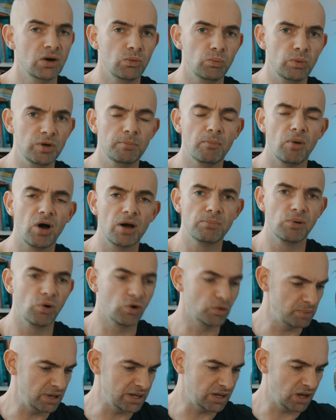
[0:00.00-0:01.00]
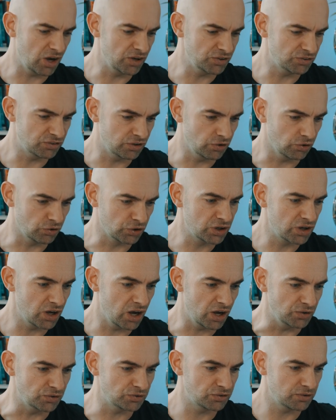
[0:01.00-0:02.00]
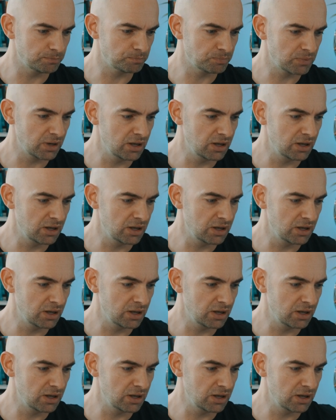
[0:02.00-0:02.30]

with my blog being hosted on Ghost.